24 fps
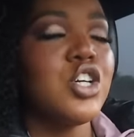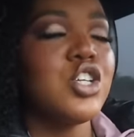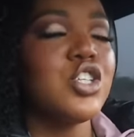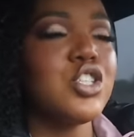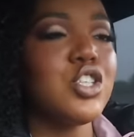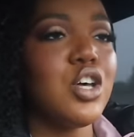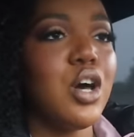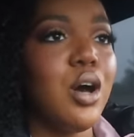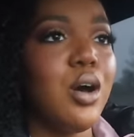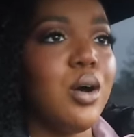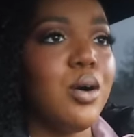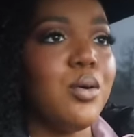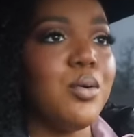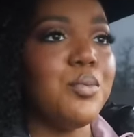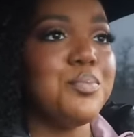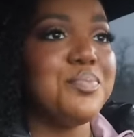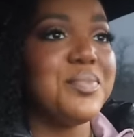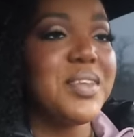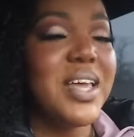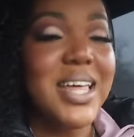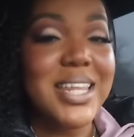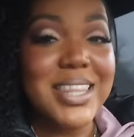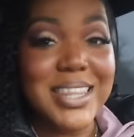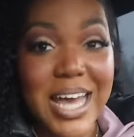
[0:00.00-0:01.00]
So
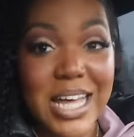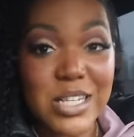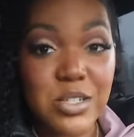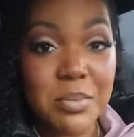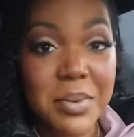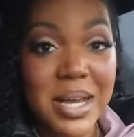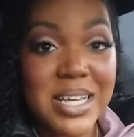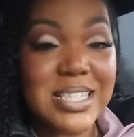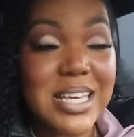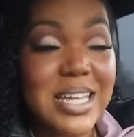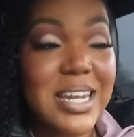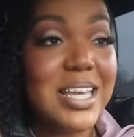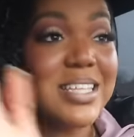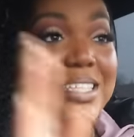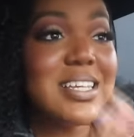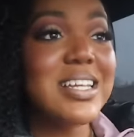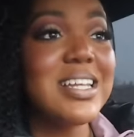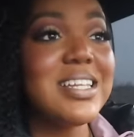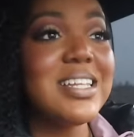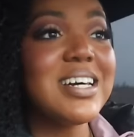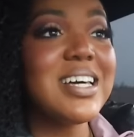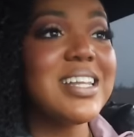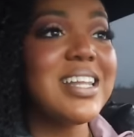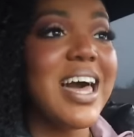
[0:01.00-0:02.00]
that's what my Sunday is
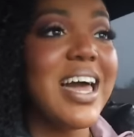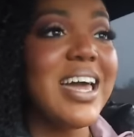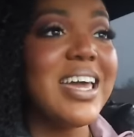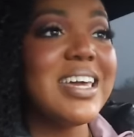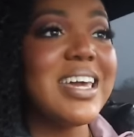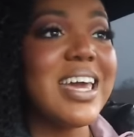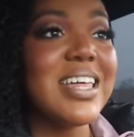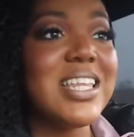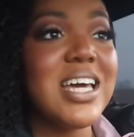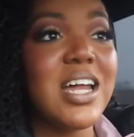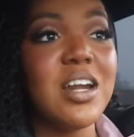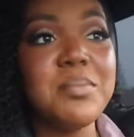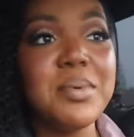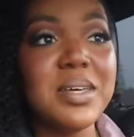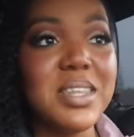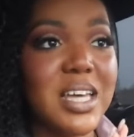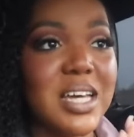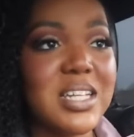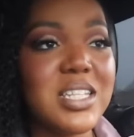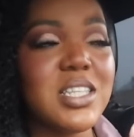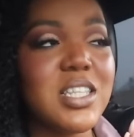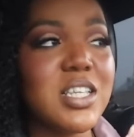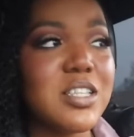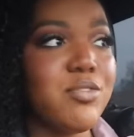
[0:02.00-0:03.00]
gonna look like, and that'll be the
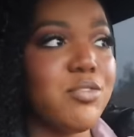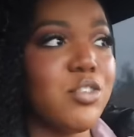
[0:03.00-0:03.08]
end of this